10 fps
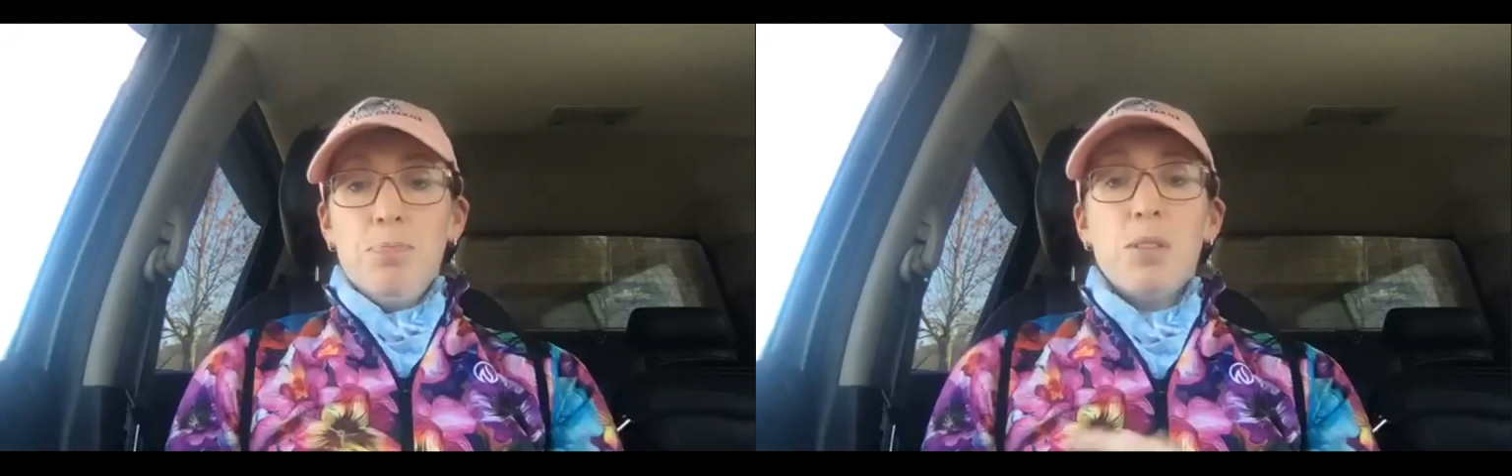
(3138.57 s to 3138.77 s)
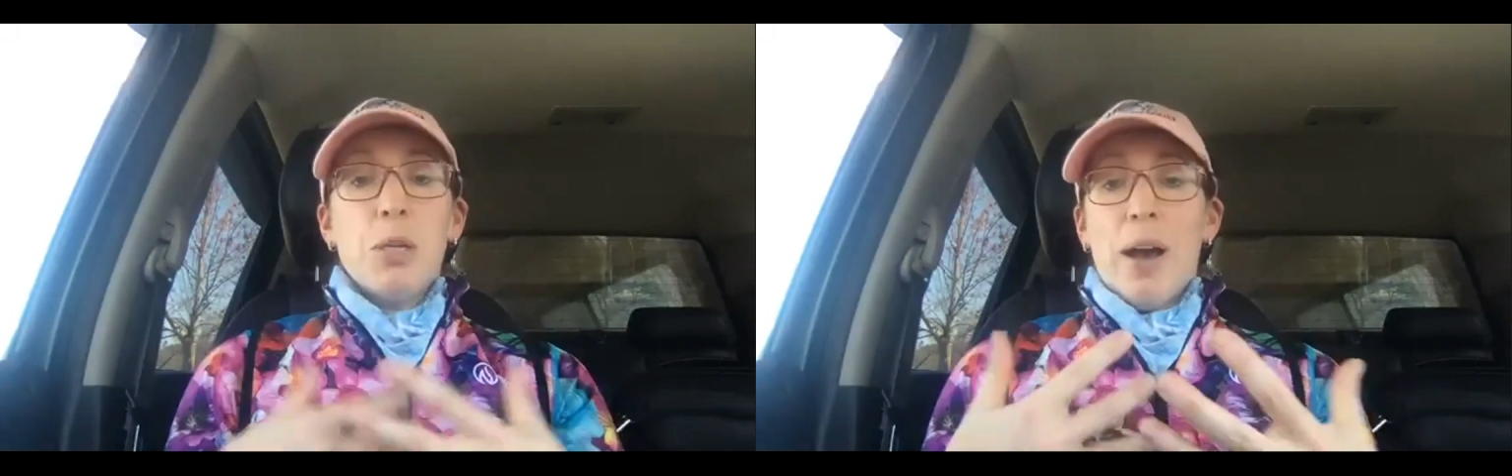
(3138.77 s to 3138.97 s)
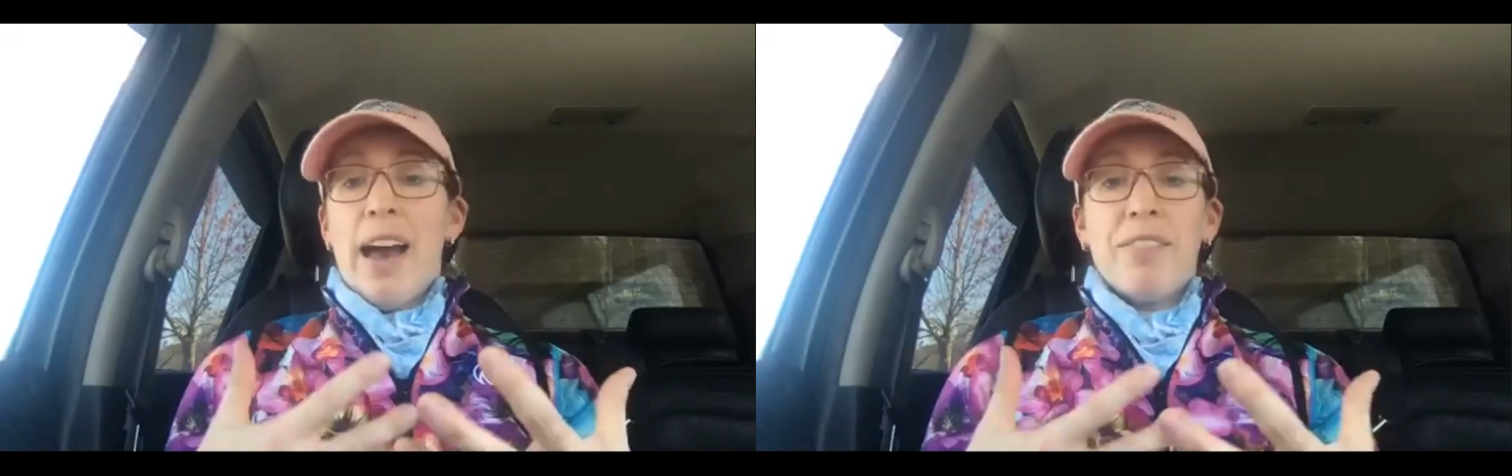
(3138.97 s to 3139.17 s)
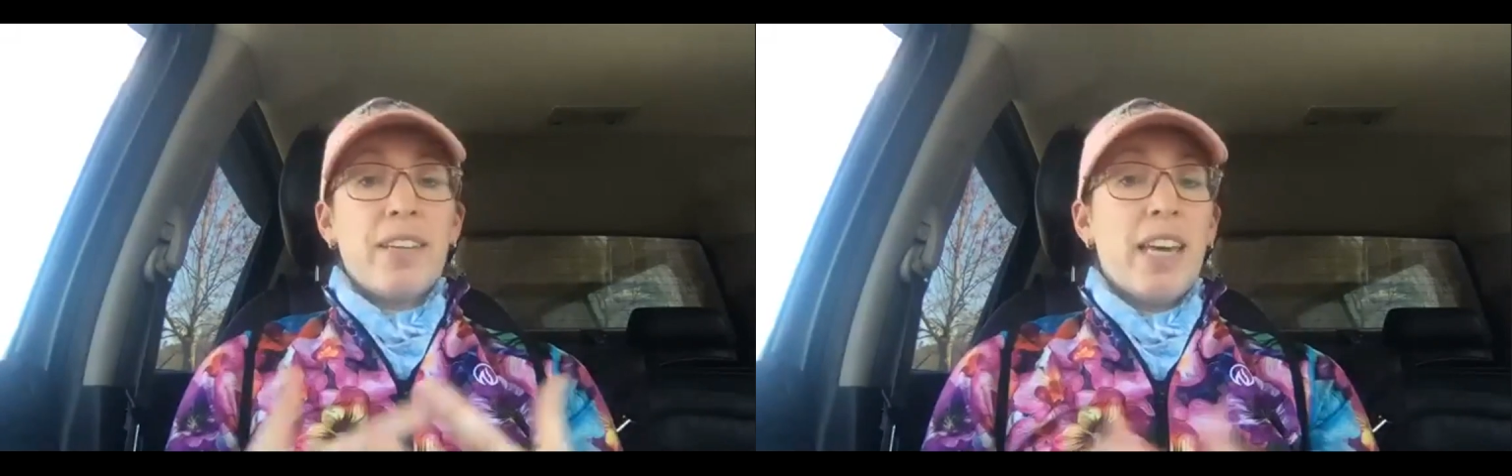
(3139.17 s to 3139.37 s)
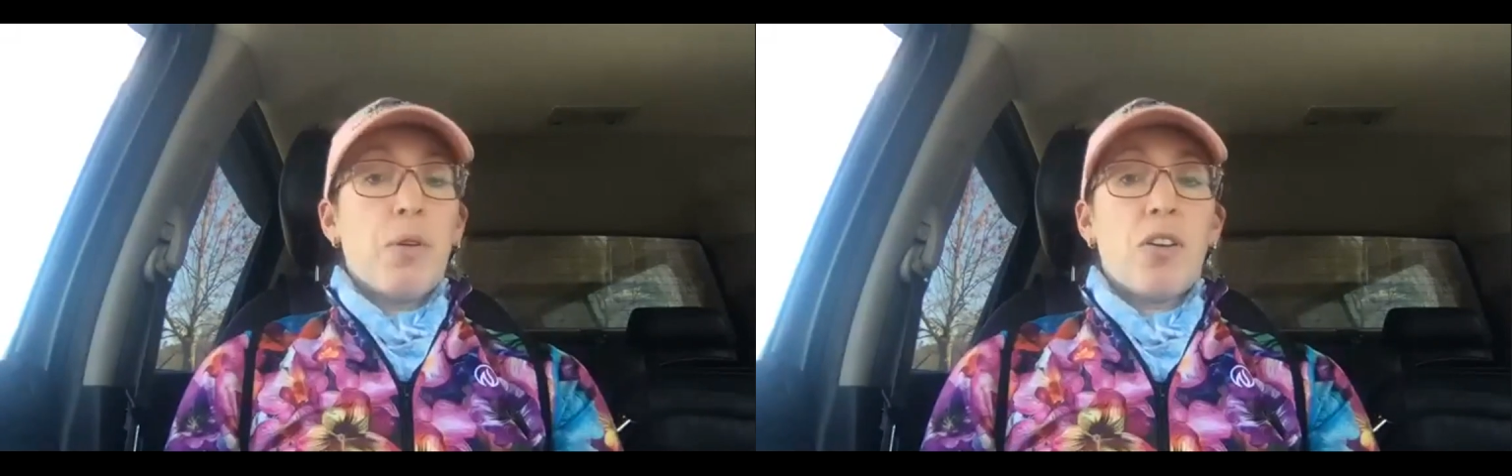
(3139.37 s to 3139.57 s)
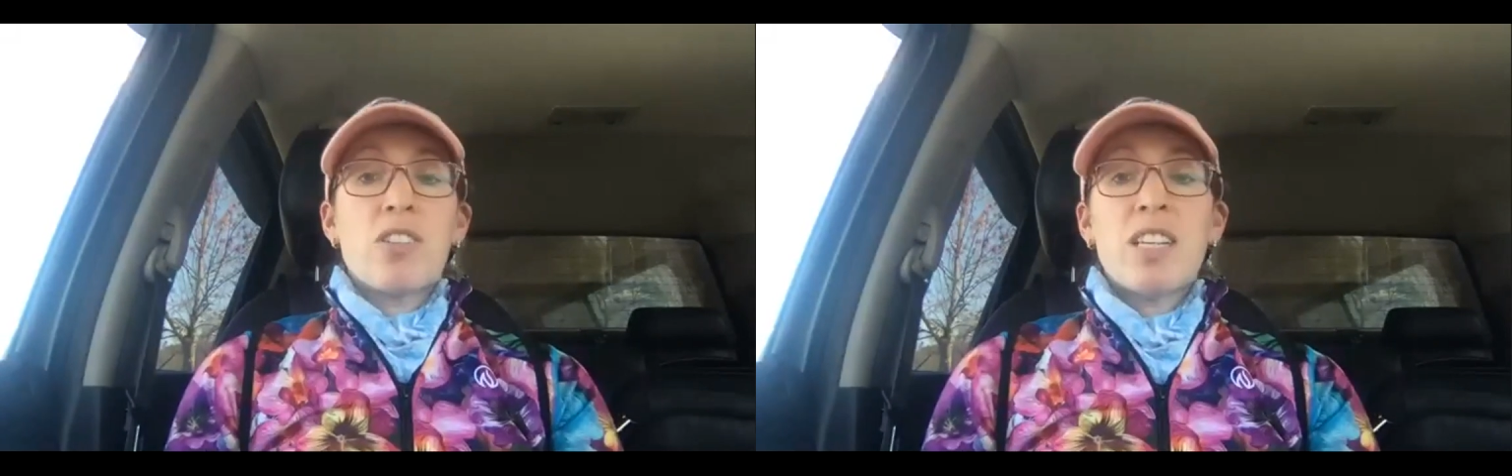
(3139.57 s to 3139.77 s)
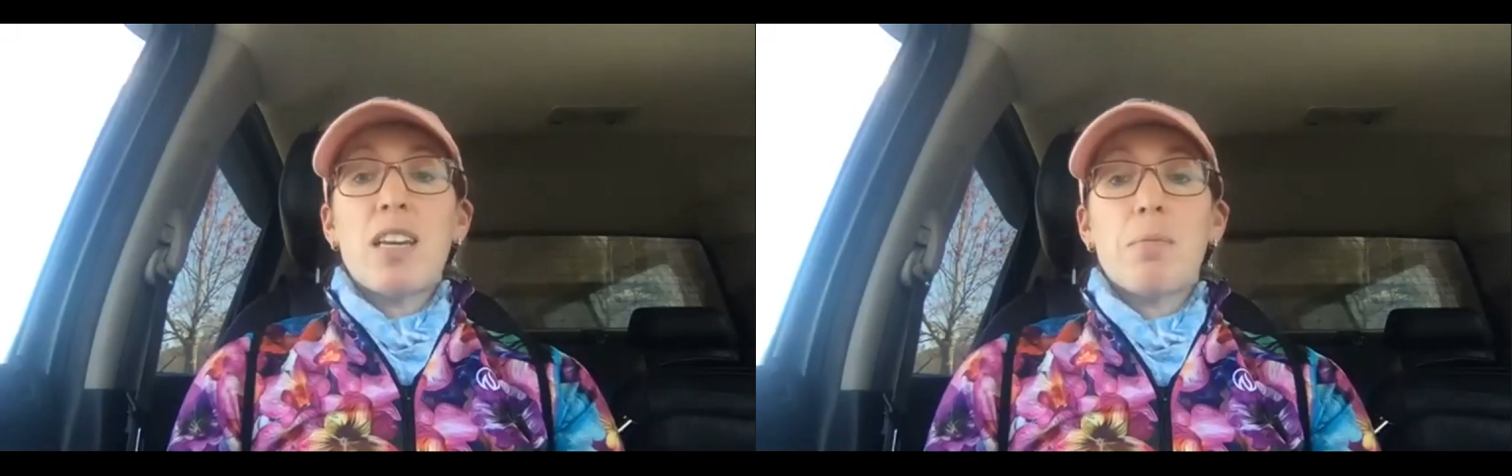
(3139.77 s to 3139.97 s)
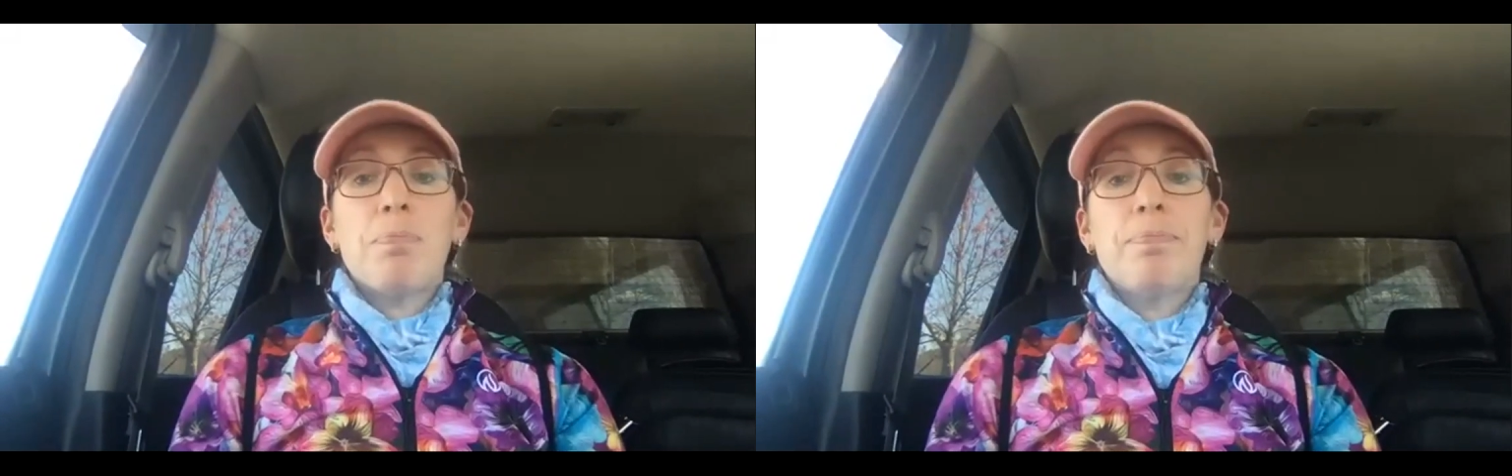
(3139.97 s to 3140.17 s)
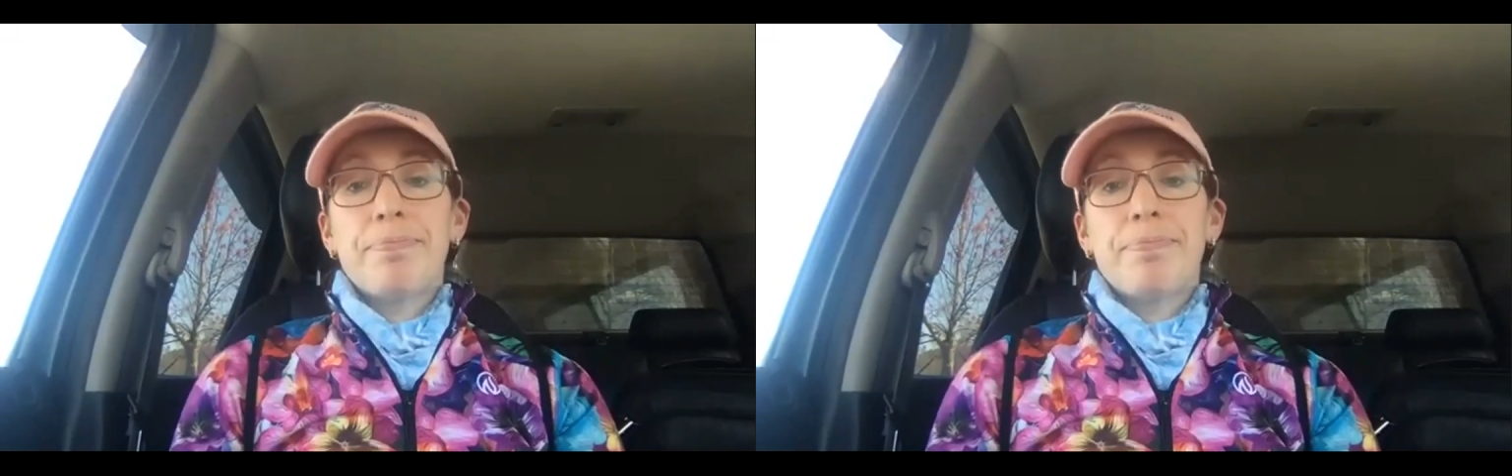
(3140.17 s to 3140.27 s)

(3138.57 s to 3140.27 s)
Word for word: you know, advocate with our team.